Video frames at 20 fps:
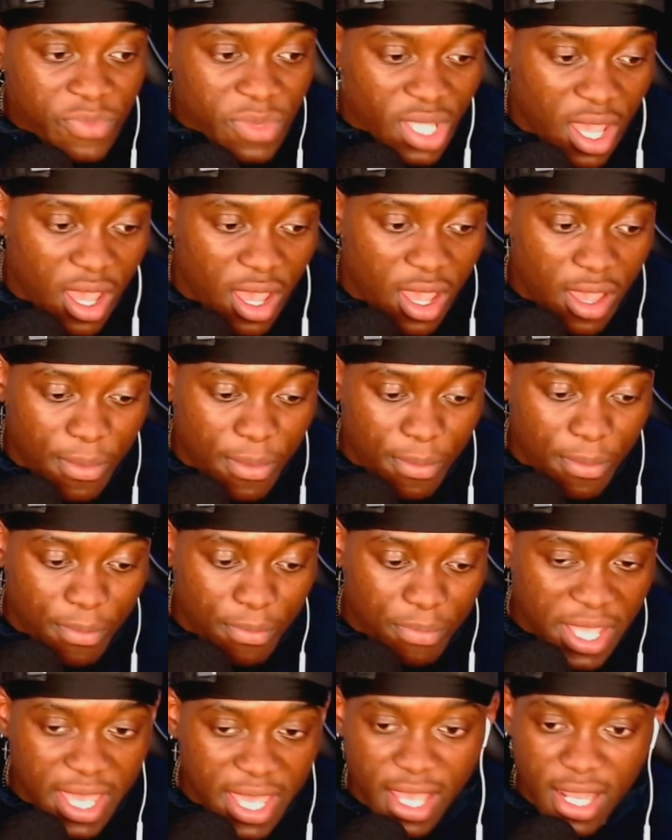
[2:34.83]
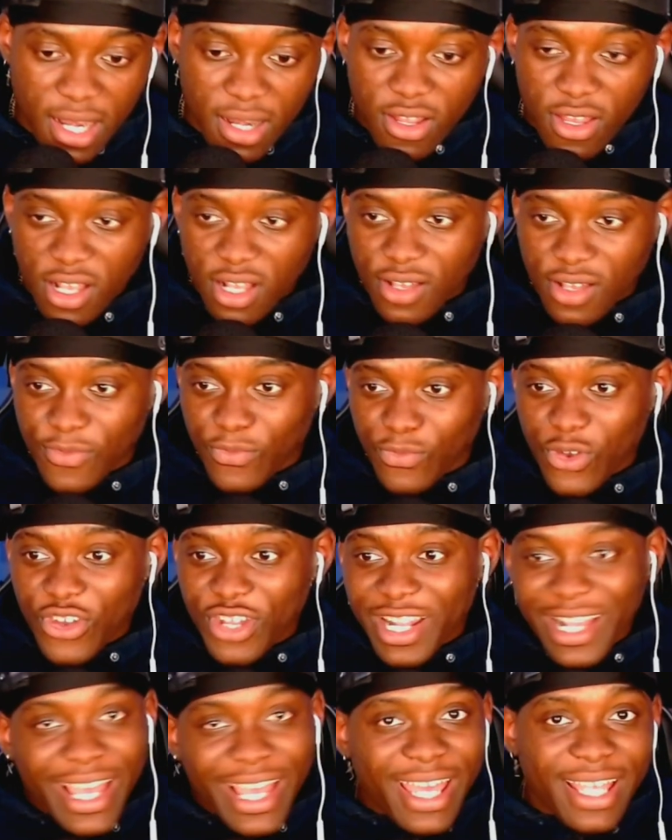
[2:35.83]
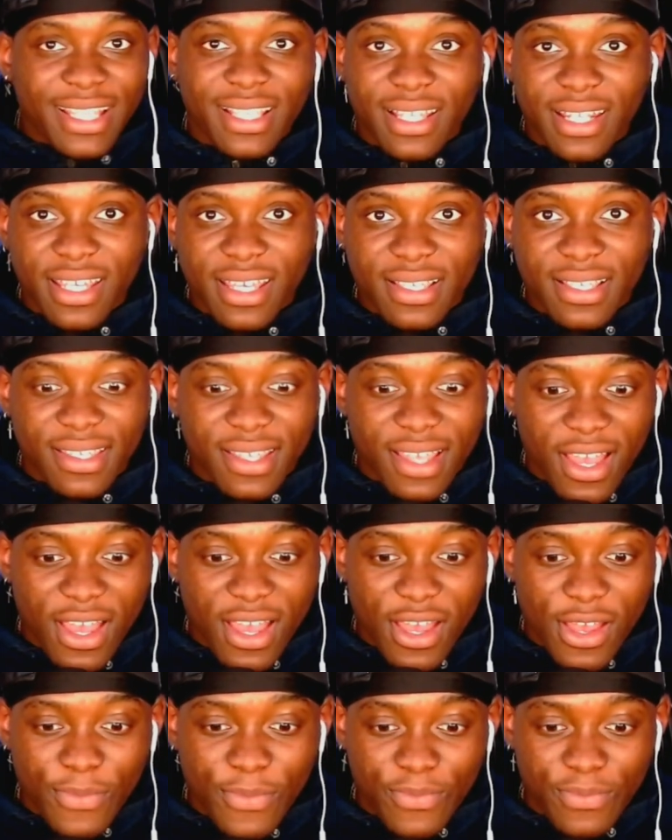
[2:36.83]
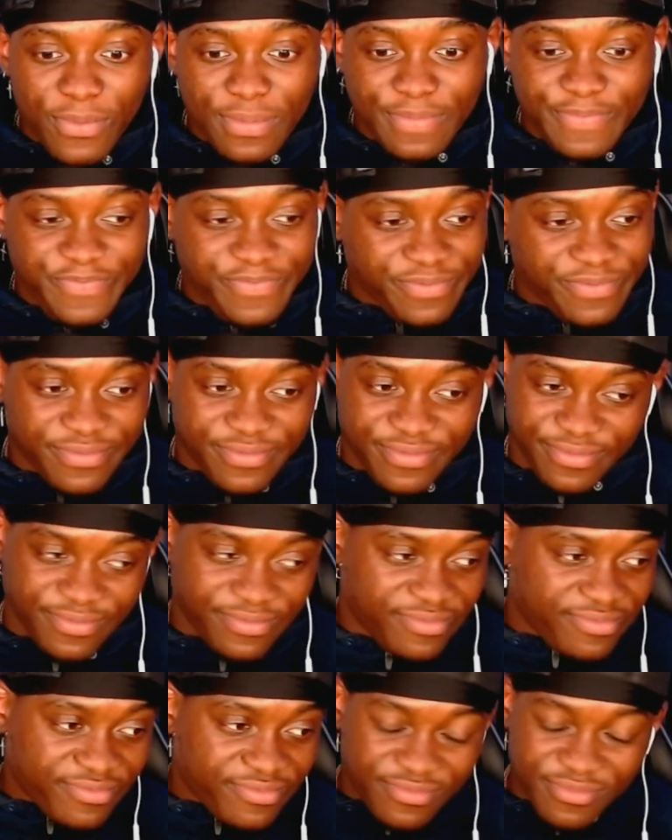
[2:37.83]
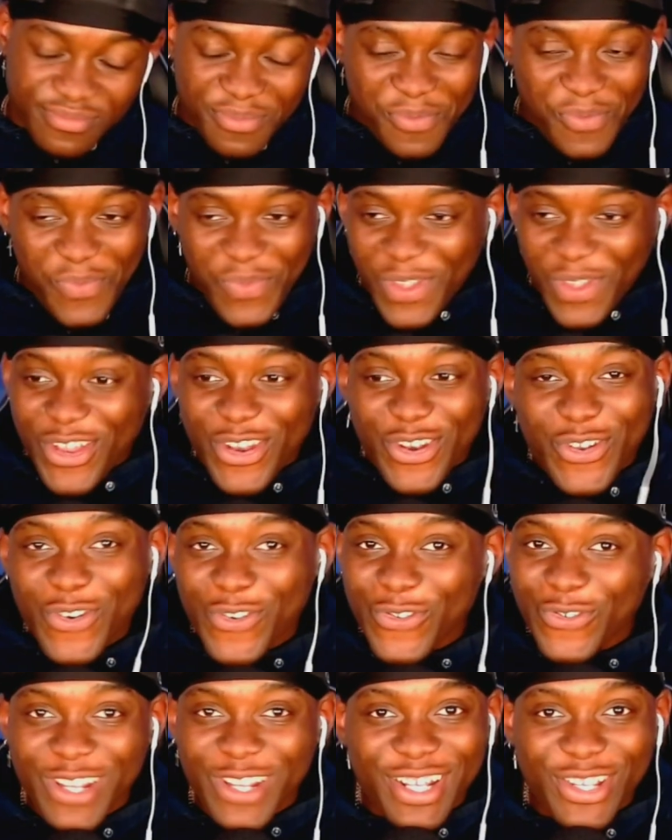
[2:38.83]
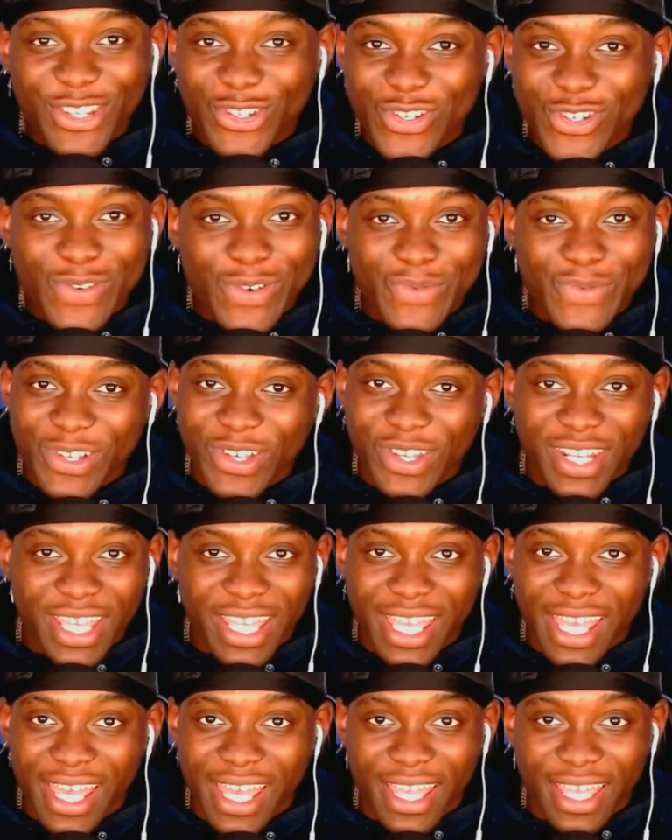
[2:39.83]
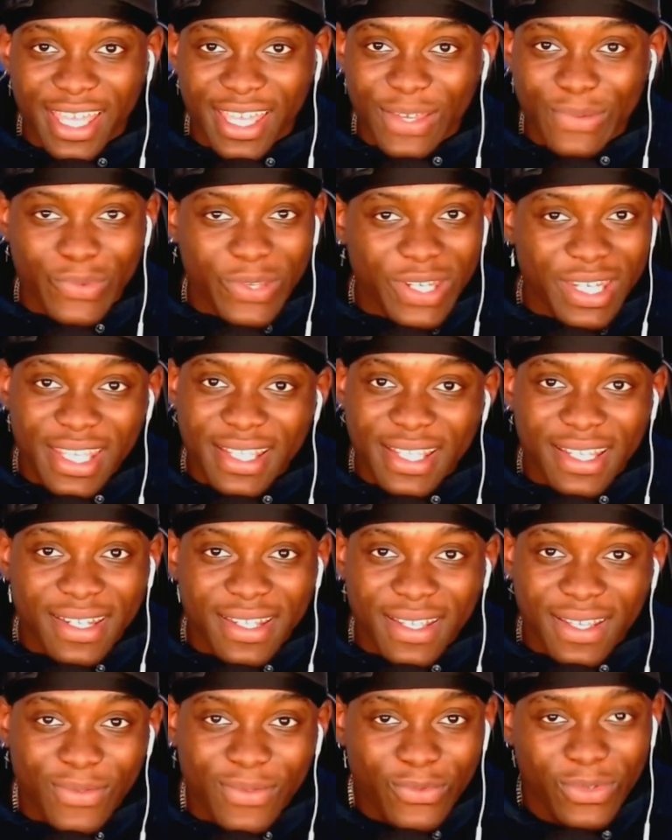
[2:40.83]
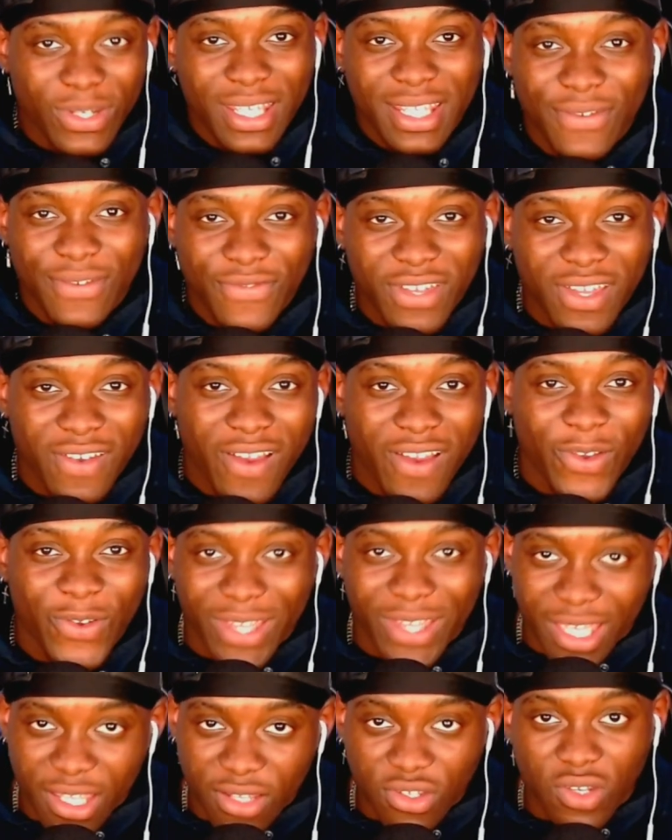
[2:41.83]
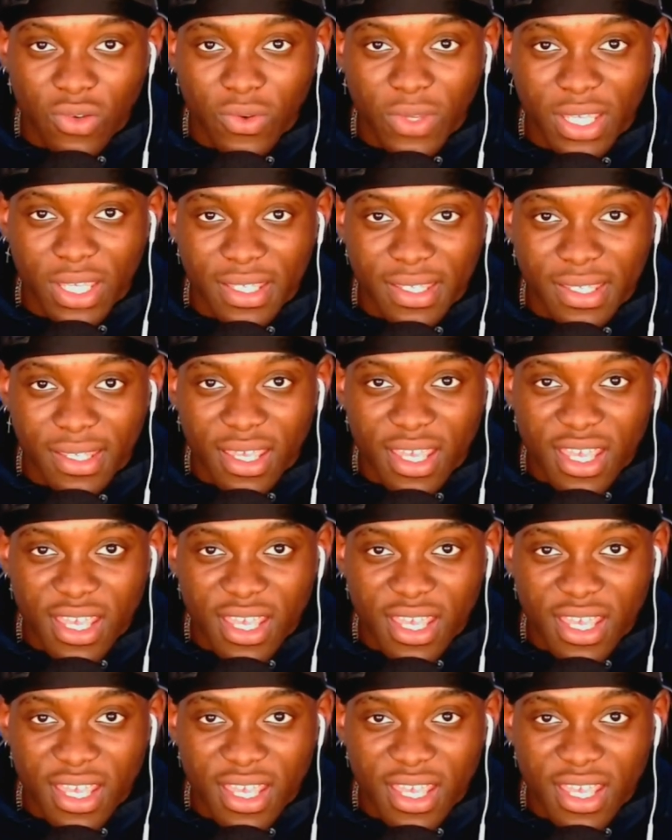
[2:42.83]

But yeah, look, we're gonna get into this. Not really sure what we're gonna get. We need to figure out who Ginjo is.